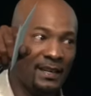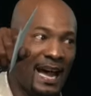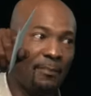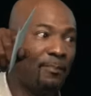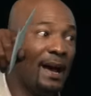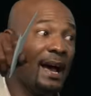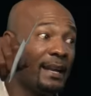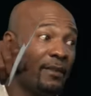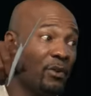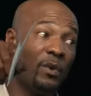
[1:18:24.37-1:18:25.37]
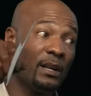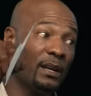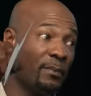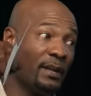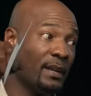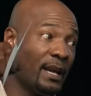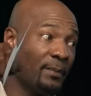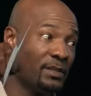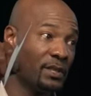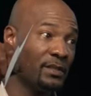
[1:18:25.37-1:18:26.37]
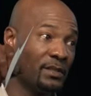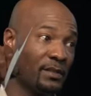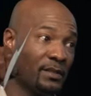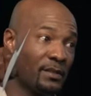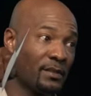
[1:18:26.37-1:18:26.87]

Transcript: I bind every one of them in the name of Jesus.